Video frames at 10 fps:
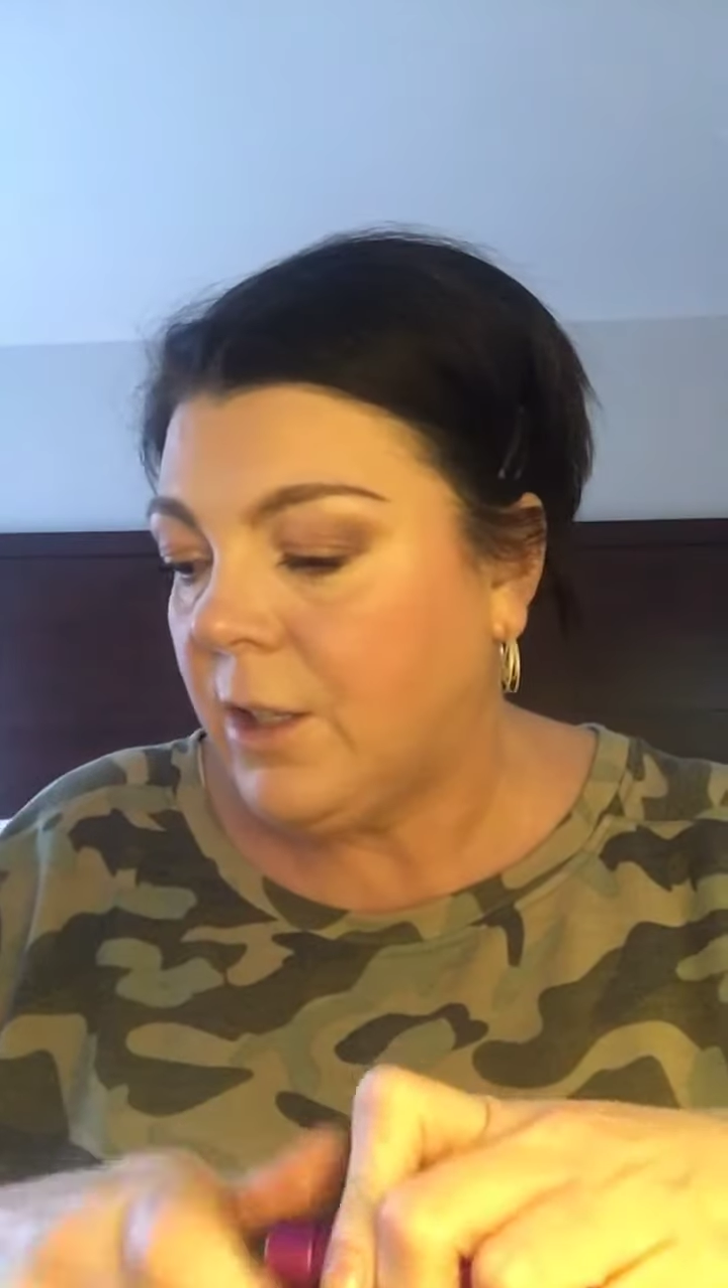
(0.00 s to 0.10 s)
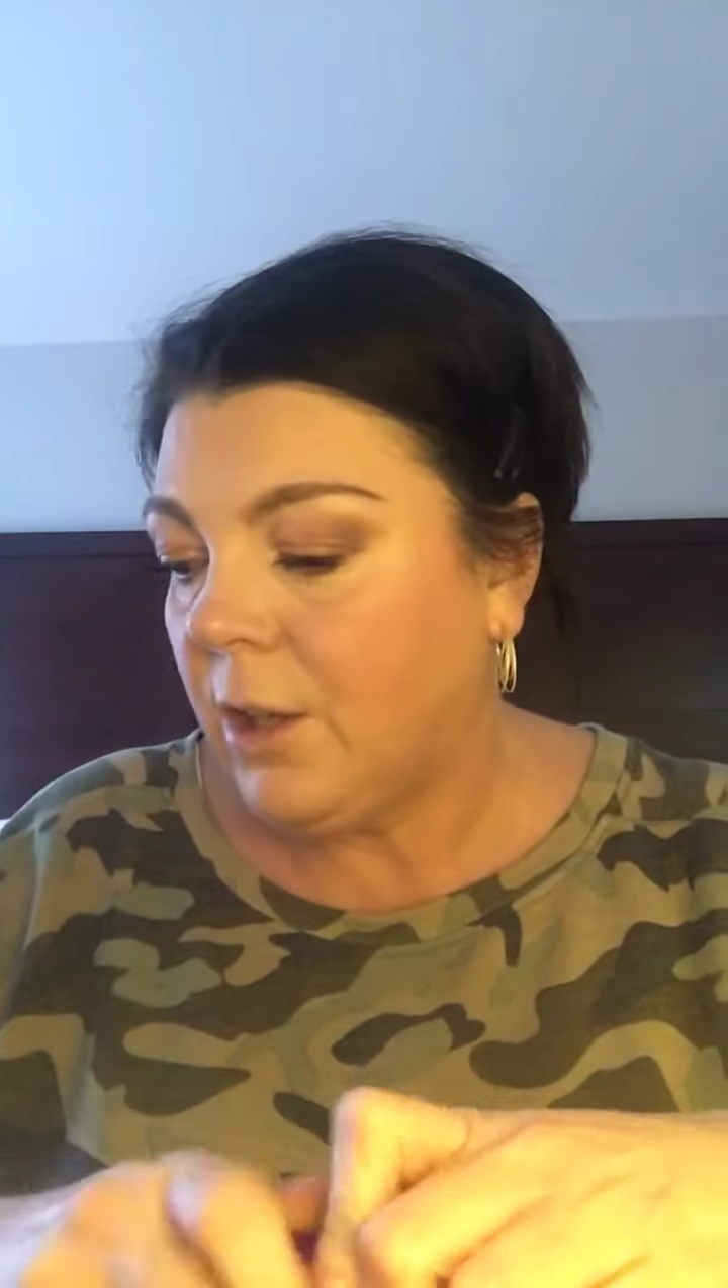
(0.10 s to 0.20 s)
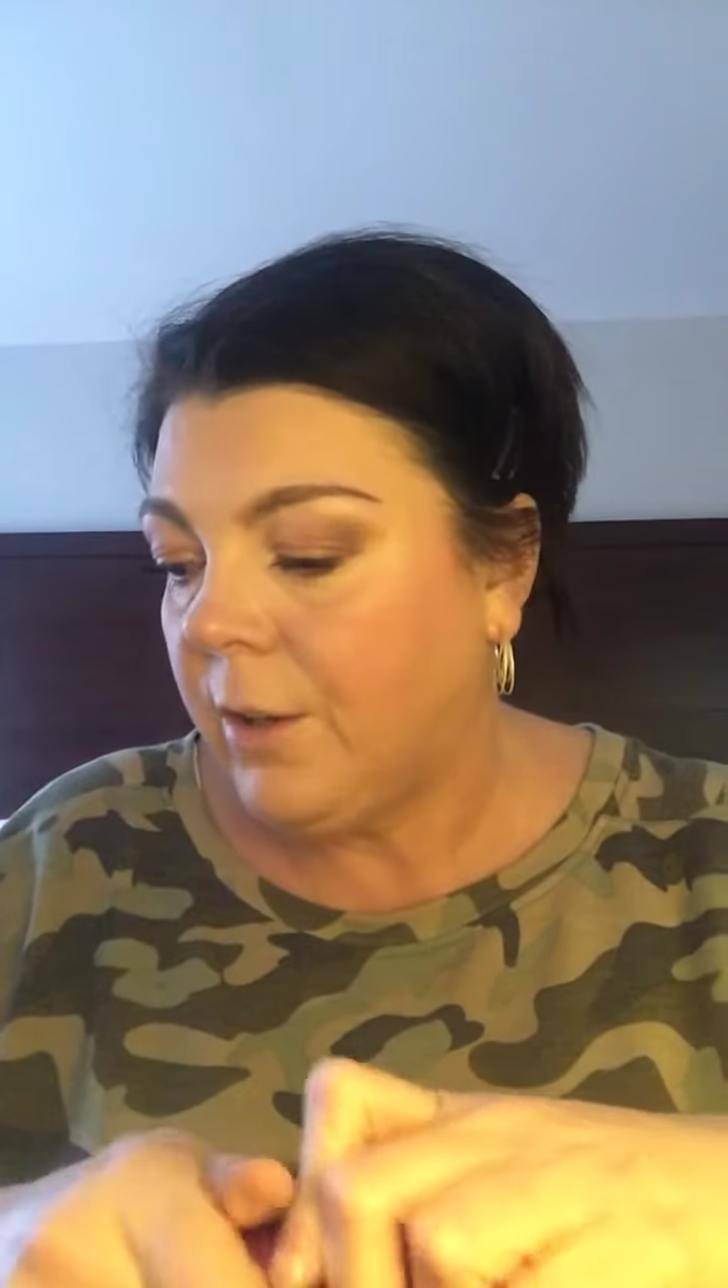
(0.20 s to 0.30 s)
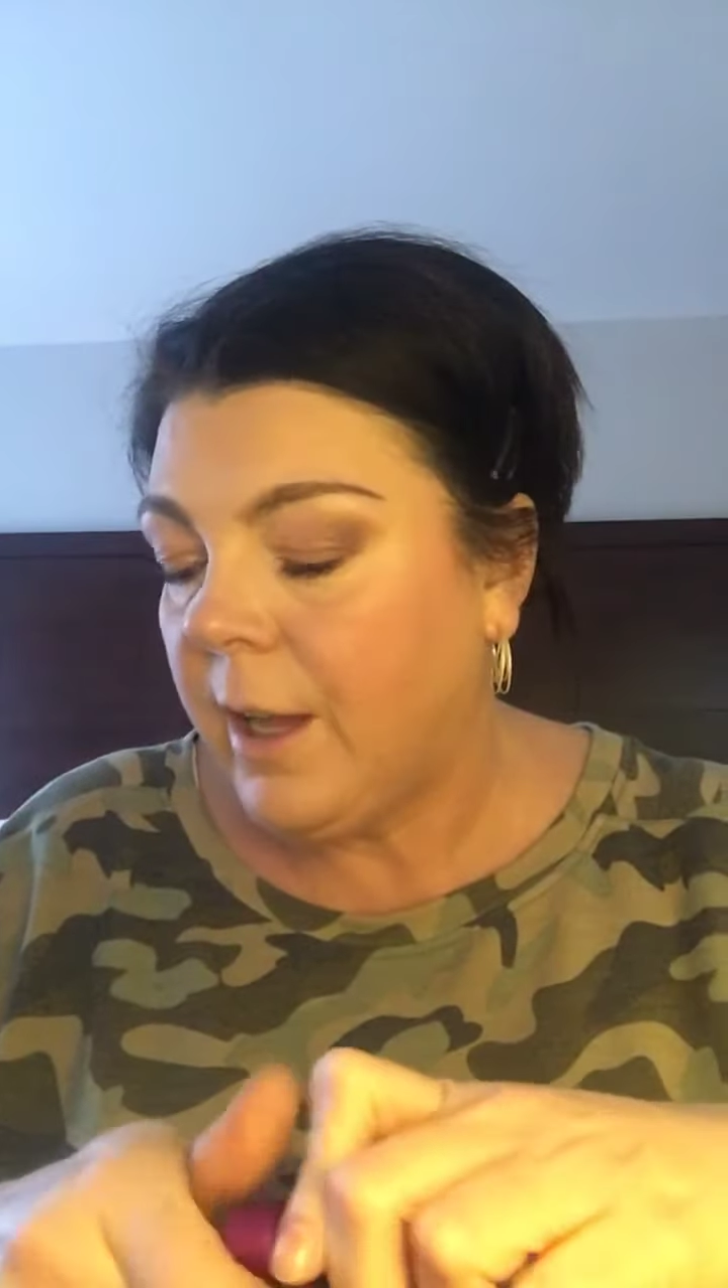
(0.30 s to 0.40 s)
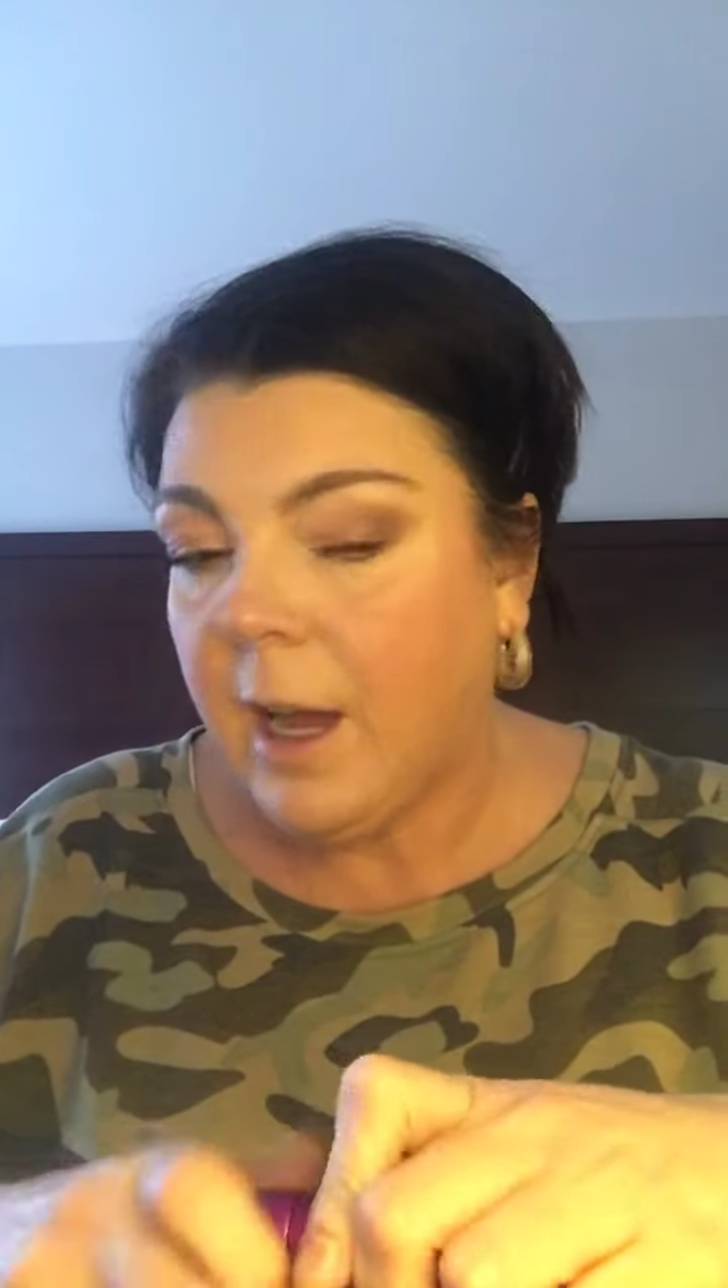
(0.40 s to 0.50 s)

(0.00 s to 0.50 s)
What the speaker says: So that